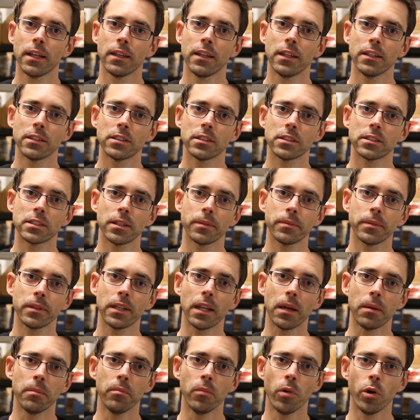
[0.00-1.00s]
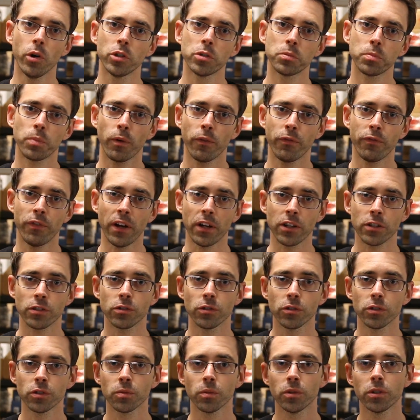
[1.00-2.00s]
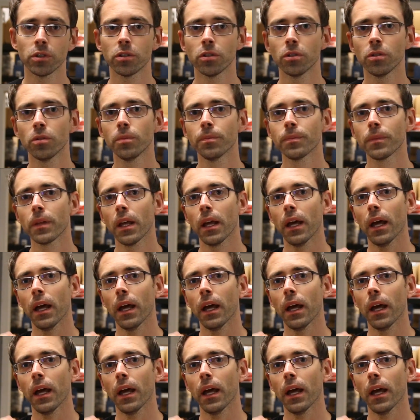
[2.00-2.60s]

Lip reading: This is something that most professionals would do,